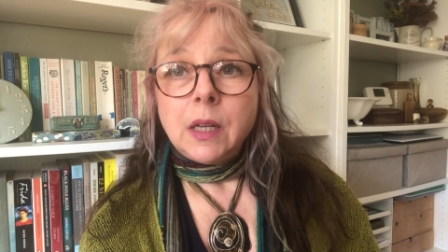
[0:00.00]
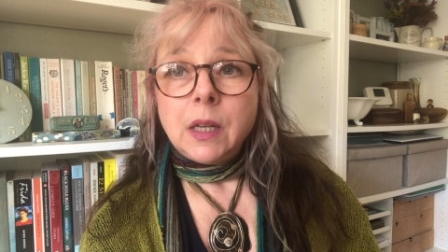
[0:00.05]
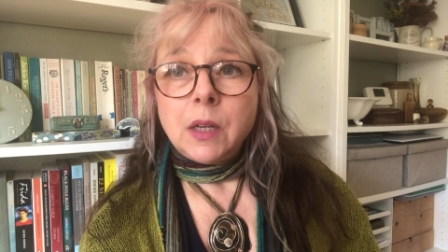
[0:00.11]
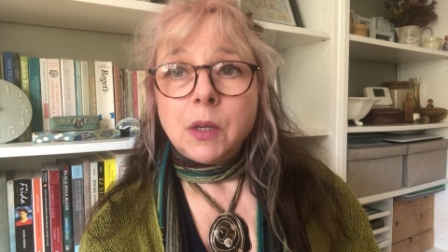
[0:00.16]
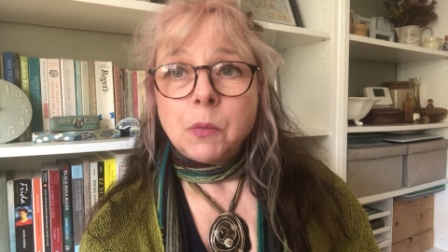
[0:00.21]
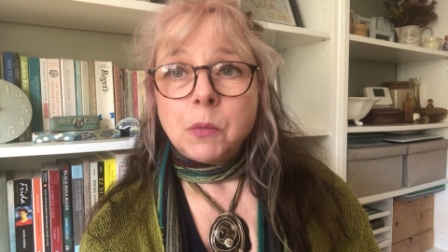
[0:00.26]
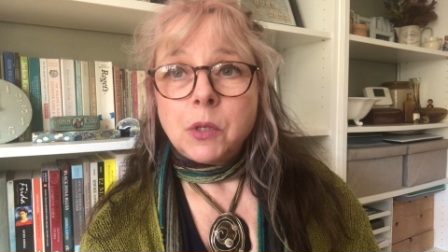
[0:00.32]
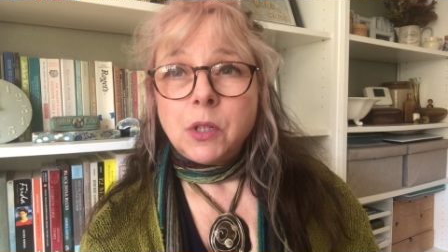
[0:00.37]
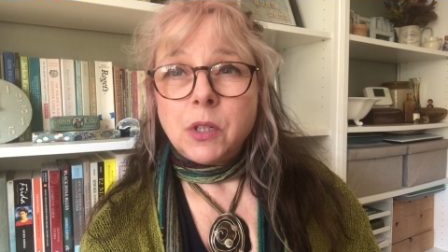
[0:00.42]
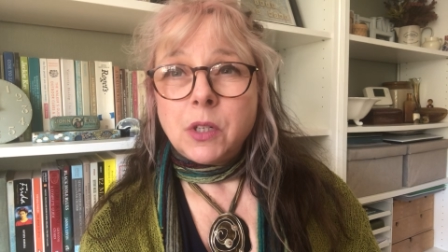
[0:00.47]

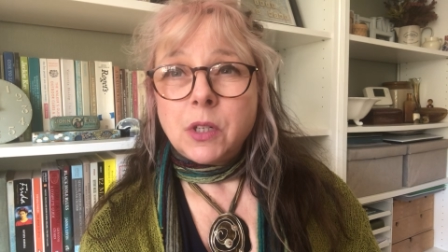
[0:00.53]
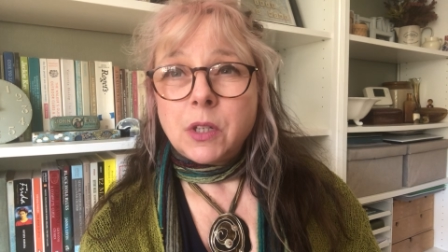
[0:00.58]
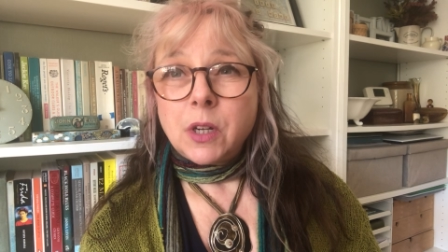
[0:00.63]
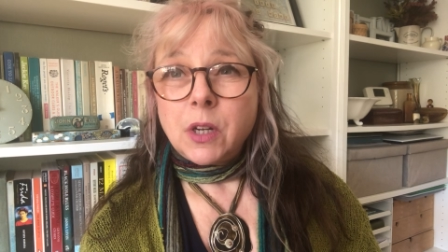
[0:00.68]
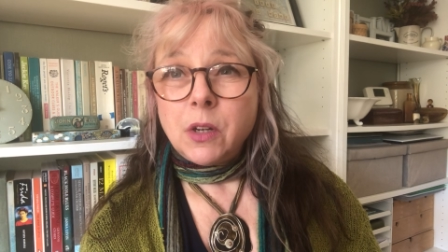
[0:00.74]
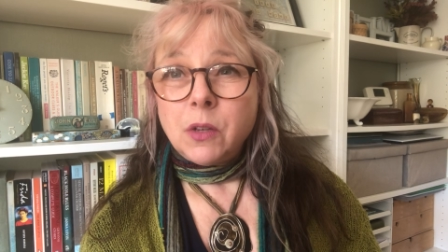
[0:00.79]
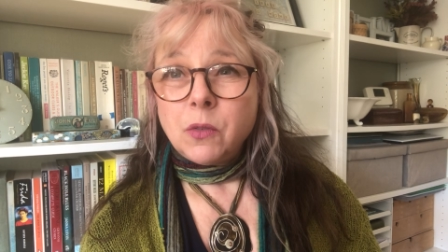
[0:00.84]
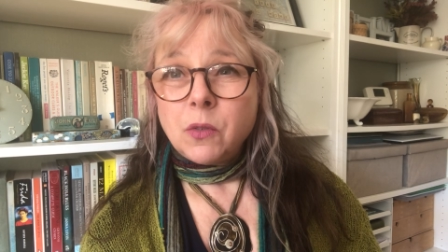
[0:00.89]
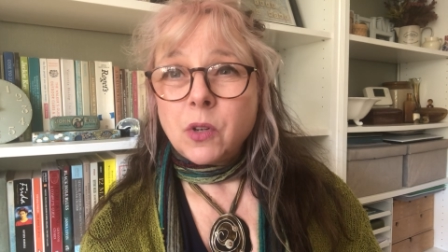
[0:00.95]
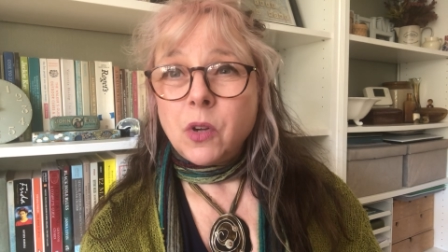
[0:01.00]
helps you to
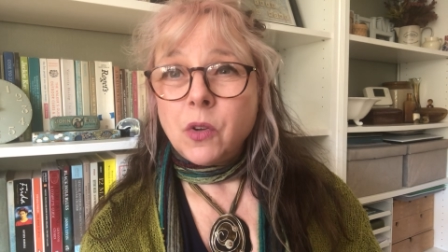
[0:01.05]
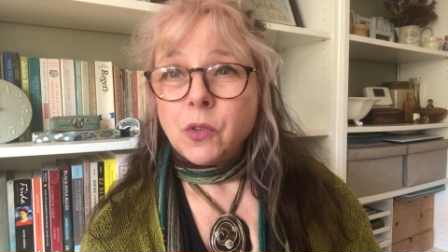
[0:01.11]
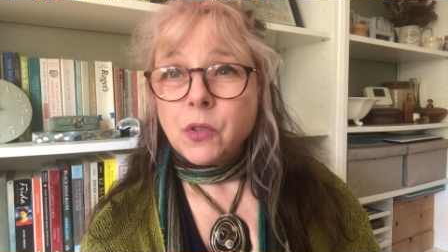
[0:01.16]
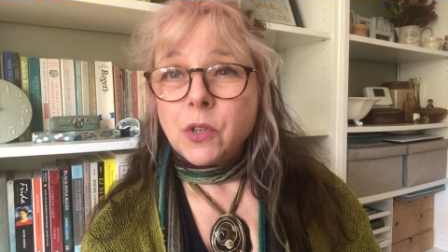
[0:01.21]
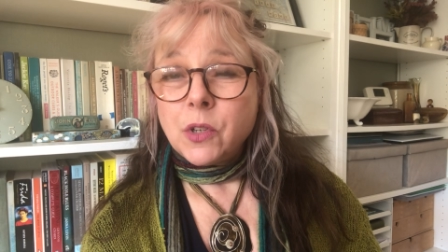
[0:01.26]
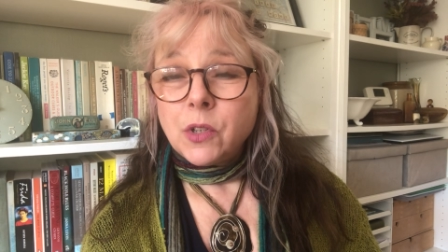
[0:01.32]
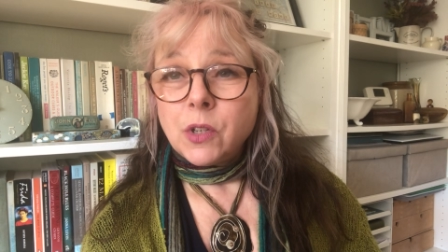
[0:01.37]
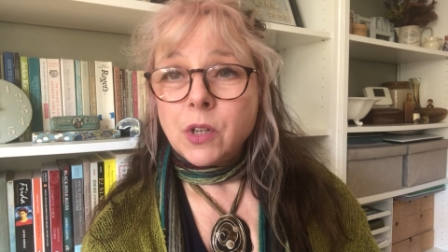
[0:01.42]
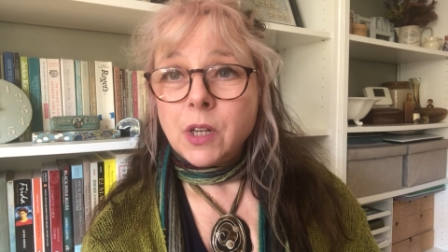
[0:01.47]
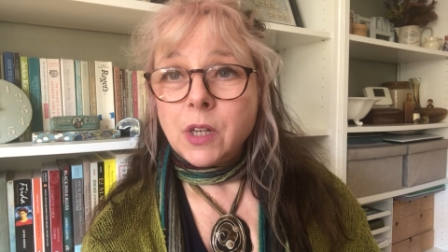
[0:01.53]
co
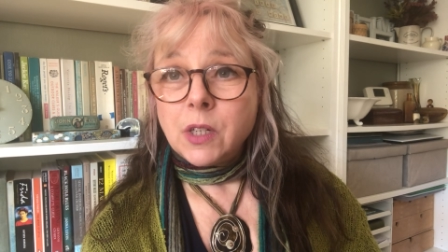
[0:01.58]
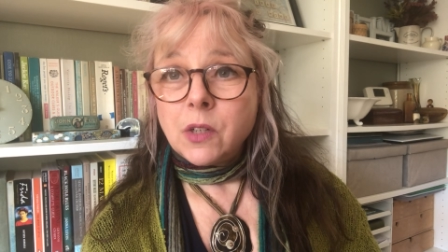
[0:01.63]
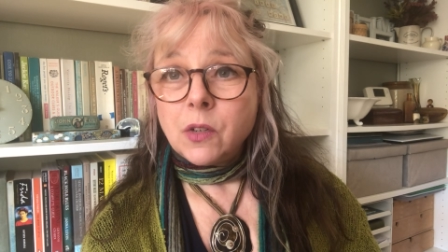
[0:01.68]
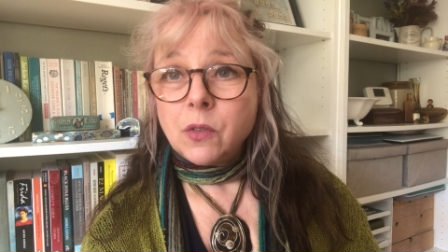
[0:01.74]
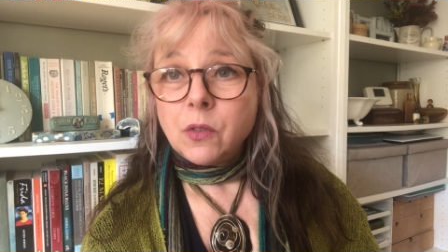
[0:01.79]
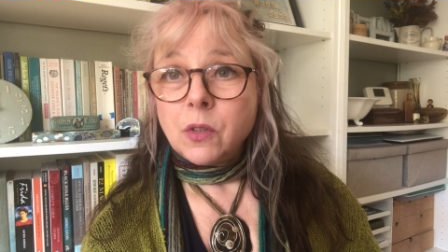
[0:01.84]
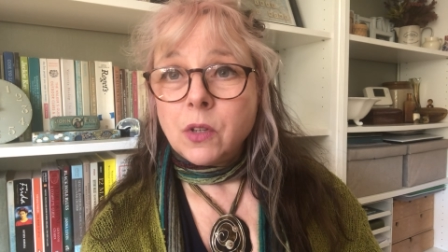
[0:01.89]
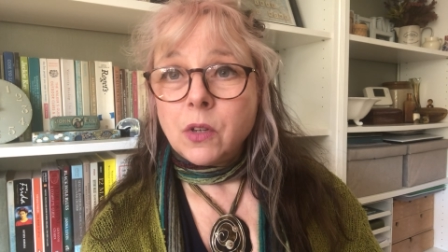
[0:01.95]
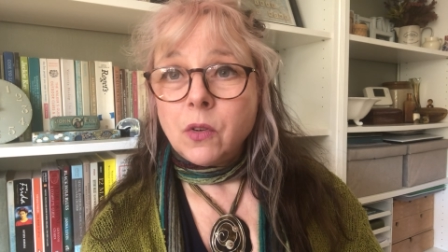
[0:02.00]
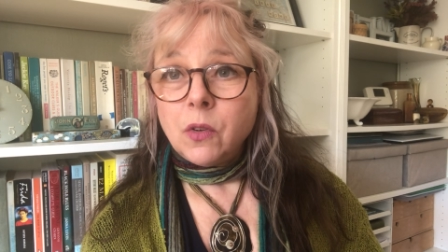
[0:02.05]
concentrate
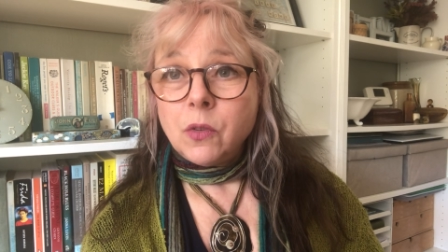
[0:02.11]
on the,